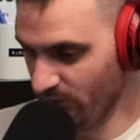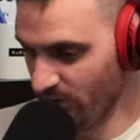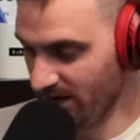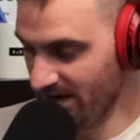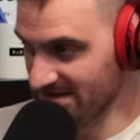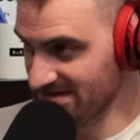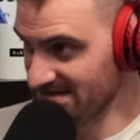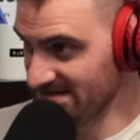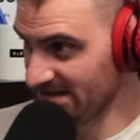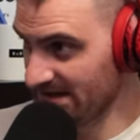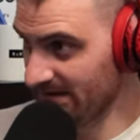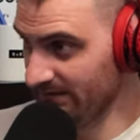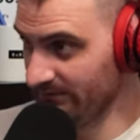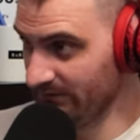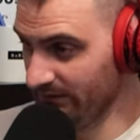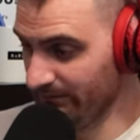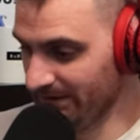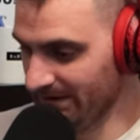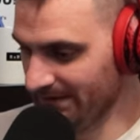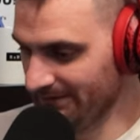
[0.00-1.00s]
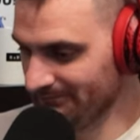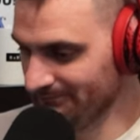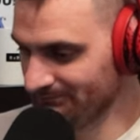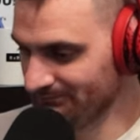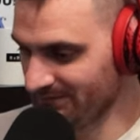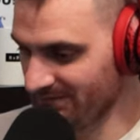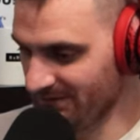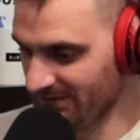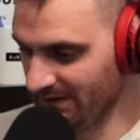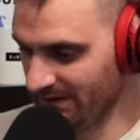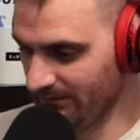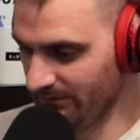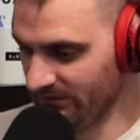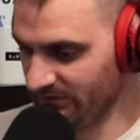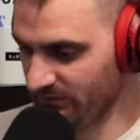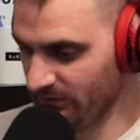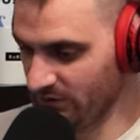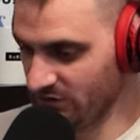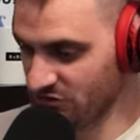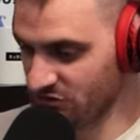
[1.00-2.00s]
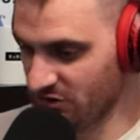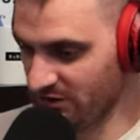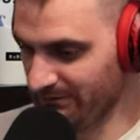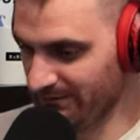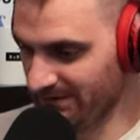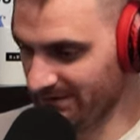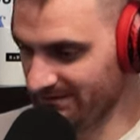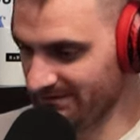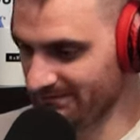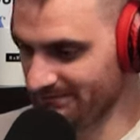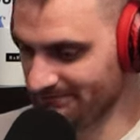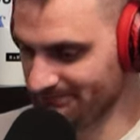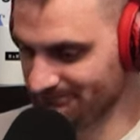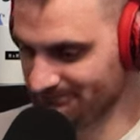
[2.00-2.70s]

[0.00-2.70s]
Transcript: wise is kind of limited um, as far as treatments.